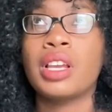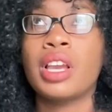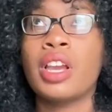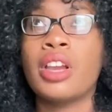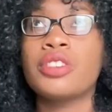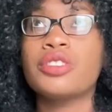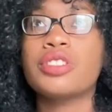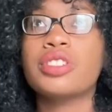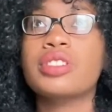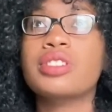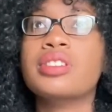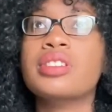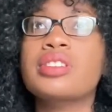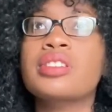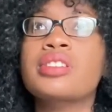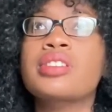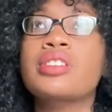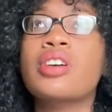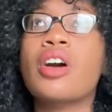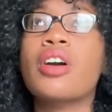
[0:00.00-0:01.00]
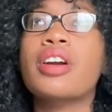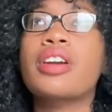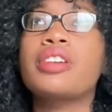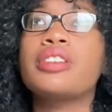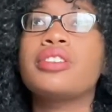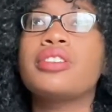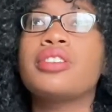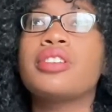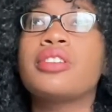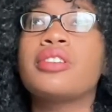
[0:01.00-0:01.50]
just to
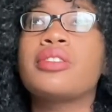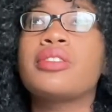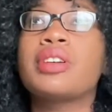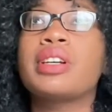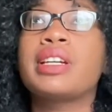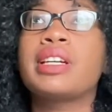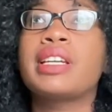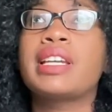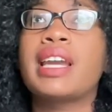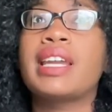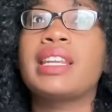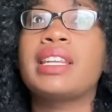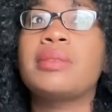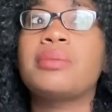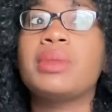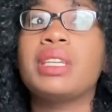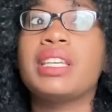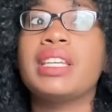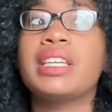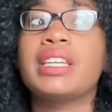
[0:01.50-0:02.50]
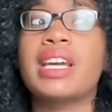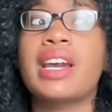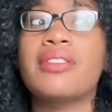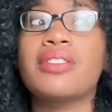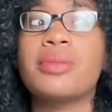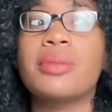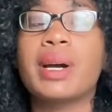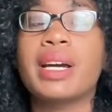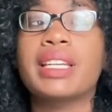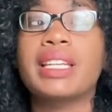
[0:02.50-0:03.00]
start, getting me and
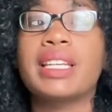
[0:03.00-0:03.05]
everybody